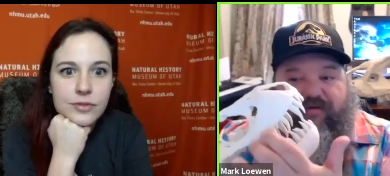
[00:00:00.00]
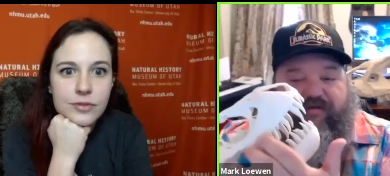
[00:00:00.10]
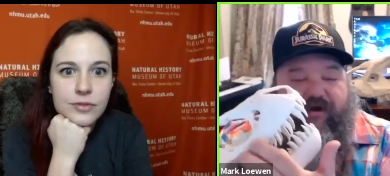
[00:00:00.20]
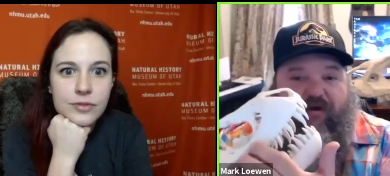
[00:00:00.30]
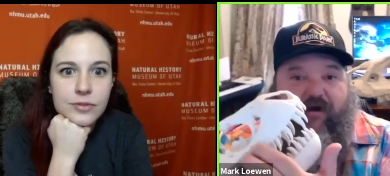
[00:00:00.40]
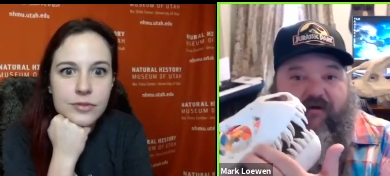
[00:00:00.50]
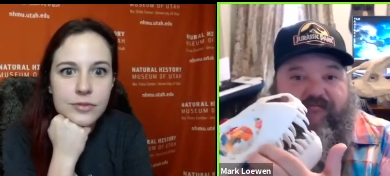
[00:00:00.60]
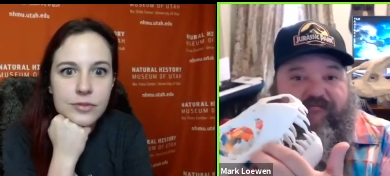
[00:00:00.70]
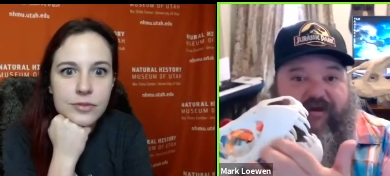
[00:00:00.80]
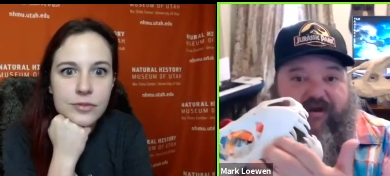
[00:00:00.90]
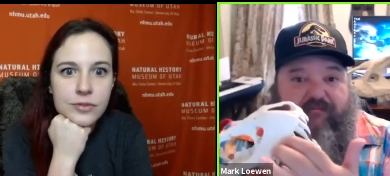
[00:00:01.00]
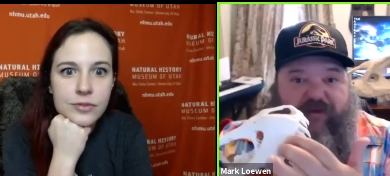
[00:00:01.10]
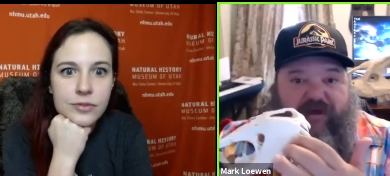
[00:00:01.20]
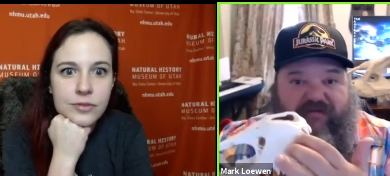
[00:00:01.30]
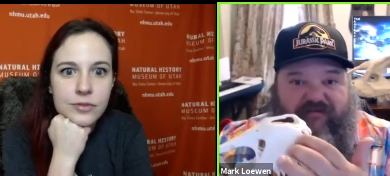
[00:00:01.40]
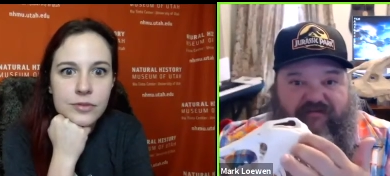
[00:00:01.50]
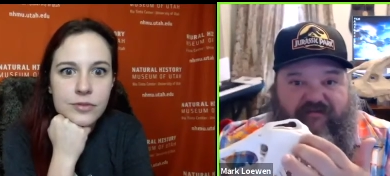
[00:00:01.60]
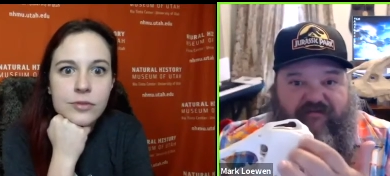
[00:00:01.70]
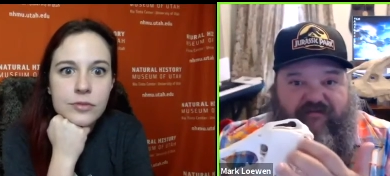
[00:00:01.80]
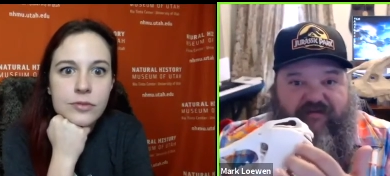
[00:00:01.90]
Speaker 1: there are venom pits.
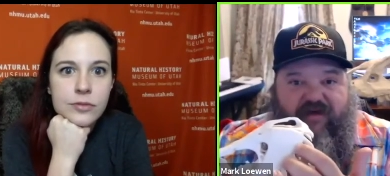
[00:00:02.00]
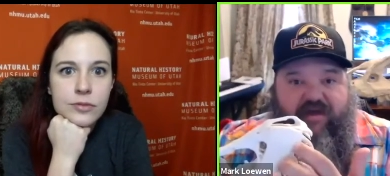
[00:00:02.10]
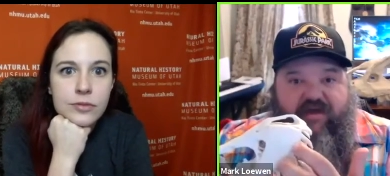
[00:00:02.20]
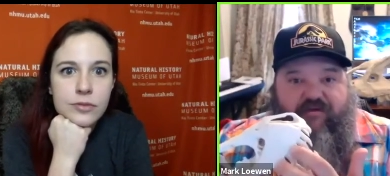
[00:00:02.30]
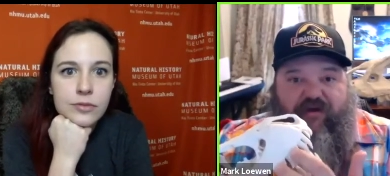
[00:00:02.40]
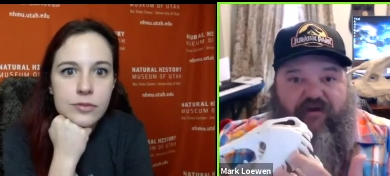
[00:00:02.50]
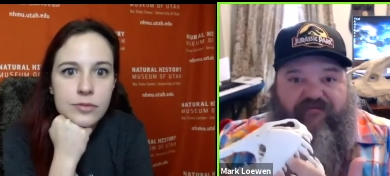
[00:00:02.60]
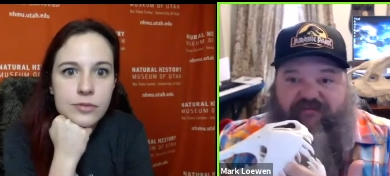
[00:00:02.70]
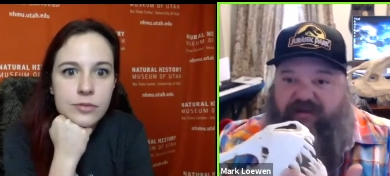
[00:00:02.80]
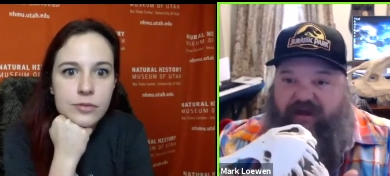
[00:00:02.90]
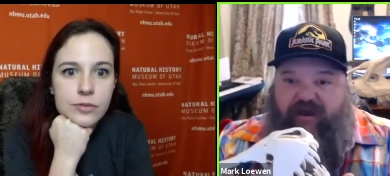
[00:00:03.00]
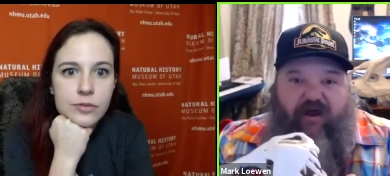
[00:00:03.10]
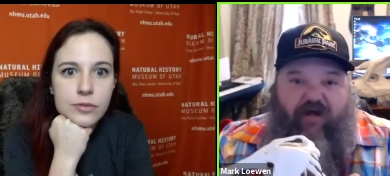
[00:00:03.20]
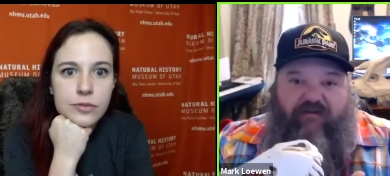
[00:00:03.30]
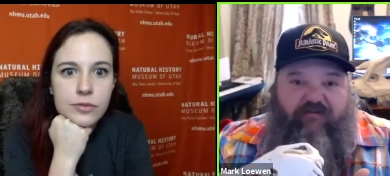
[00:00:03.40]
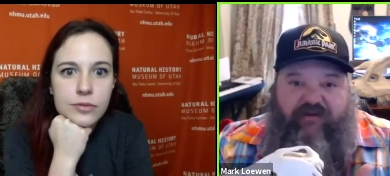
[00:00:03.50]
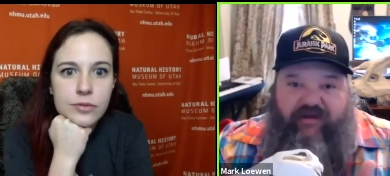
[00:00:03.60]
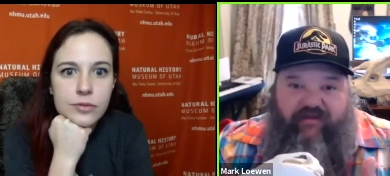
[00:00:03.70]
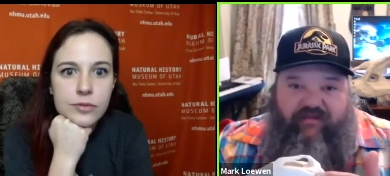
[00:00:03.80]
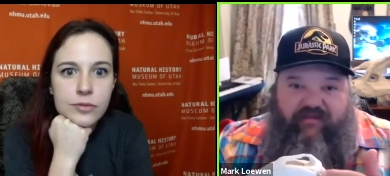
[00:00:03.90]
We don't see any hollow
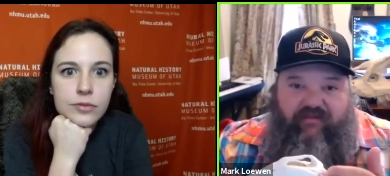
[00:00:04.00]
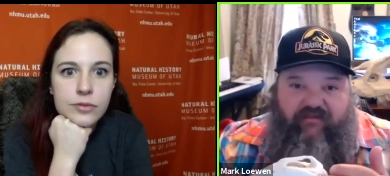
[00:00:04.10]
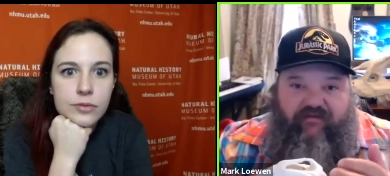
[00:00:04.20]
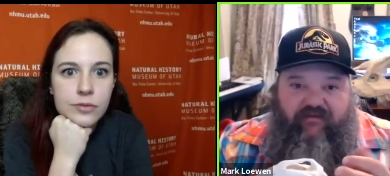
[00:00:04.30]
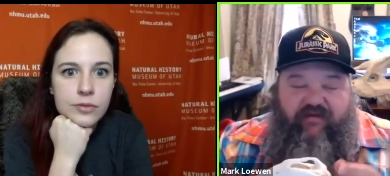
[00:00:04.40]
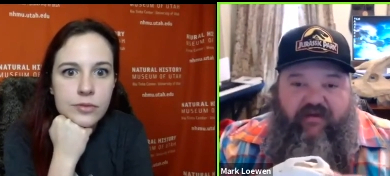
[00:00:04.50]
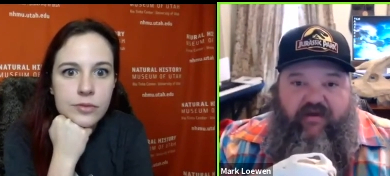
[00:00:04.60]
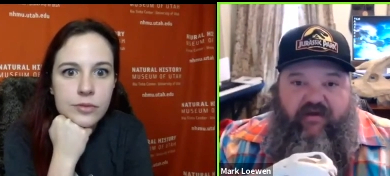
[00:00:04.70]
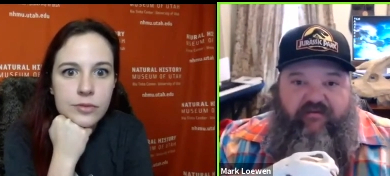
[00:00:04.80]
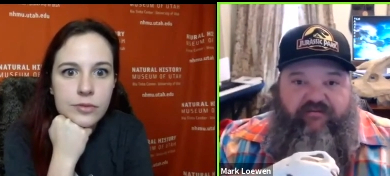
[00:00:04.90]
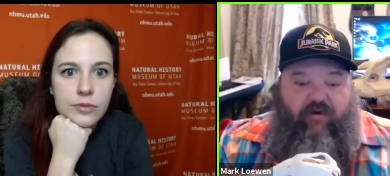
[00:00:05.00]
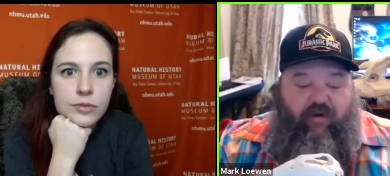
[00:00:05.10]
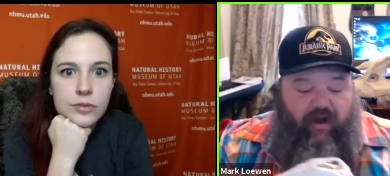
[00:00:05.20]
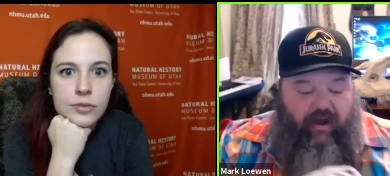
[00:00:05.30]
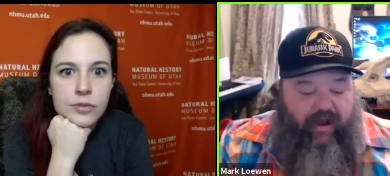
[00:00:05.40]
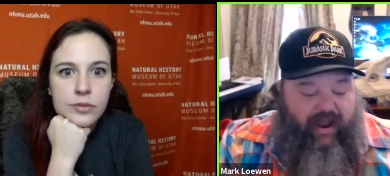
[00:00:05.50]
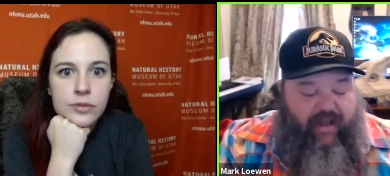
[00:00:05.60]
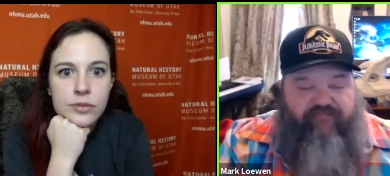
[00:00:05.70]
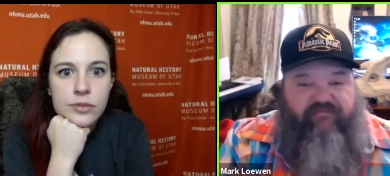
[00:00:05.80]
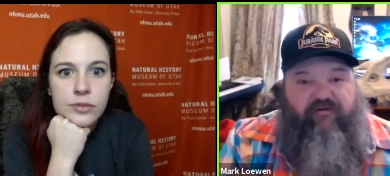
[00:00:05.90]
teeth. So,
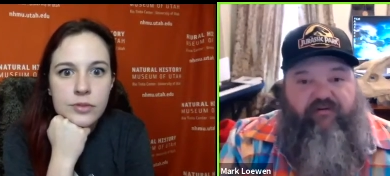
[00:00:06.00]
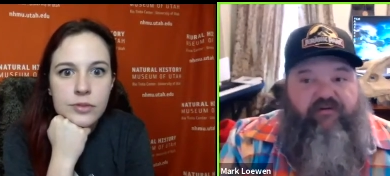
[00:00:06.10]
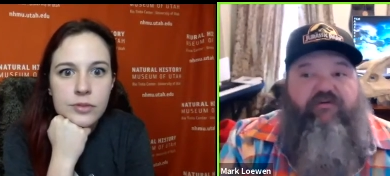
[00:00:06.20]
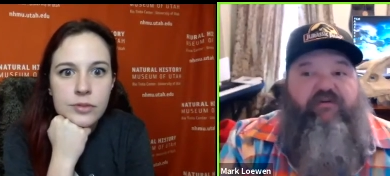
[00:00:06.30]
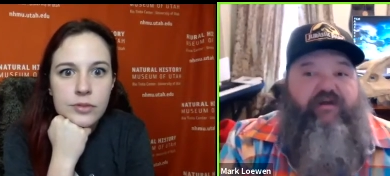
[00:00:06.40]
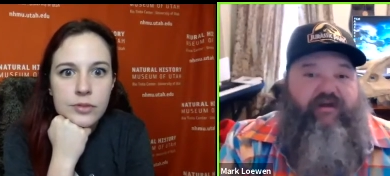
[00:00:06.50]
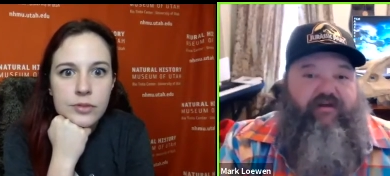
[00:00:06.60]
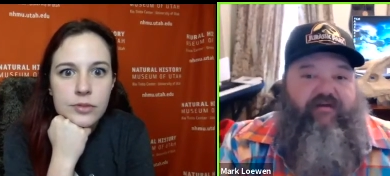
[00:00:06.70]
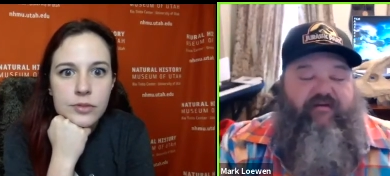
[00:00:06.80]
absolutely,